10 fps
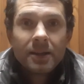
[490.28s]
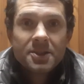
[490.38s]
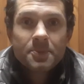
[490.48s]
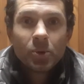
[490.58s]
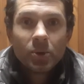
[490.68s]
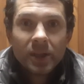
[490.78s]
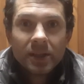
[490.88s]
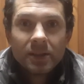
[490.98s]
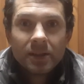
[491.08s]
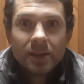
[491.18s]
the
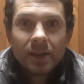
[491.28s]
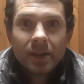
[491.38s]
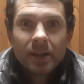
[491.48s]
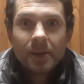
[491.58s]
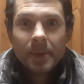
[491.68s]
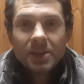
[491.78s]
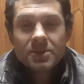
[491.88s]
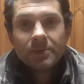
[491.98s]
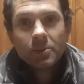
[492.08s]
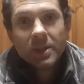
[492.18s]
smaller the
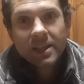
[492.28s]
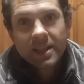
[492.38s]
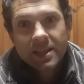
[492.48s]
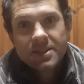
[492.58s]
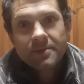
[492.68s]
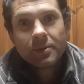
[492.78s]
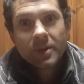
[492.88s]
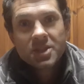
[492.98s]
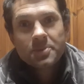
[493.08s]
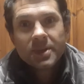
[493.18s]
amount of work is
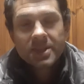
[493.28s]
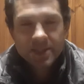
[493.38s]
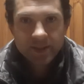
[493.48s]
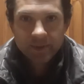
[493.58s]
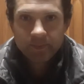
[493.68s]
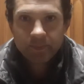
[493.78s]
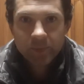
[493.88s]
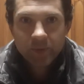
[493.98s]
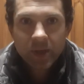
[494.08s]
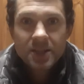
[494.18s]
for each person.
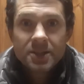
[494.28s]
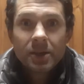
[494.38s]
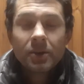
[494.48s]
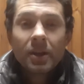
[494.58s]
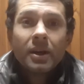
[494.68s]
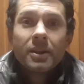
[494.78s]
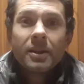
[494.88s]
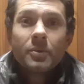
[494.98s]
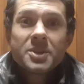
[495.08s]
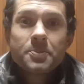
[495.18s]
Okay, so
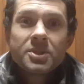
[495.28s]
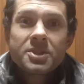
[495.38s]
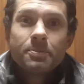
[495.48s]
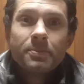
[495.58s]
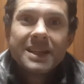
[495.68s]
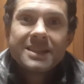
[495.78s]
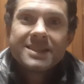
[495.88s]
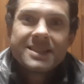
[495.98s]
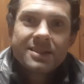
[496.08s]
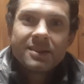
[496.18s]
the
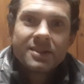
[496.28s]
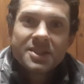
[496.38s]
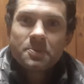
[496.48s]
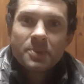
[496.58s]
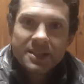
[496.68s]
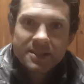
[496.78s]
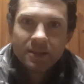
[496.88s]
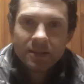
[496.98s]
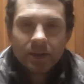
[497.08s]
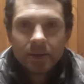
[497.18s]
responsibilities are
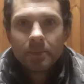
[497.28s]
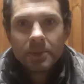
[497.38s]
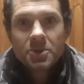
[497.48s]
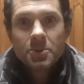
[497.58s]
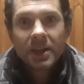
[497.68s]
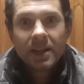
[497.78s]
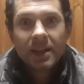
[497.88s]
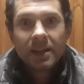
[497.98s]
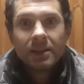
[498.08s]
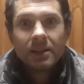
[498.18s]
split between
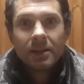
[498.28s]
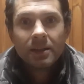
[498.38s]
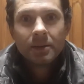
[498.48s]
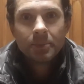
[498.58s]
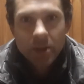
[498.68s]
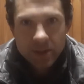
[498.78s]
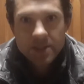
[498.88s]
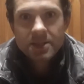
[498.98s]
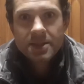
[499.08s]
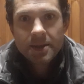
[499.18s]
the
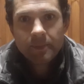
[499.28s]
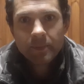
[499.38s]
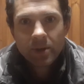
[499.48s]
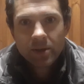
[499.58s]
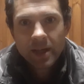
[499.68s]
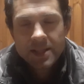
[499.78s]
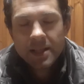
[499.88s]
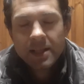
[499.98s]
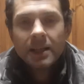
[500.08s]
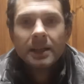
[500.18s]
partners. Right.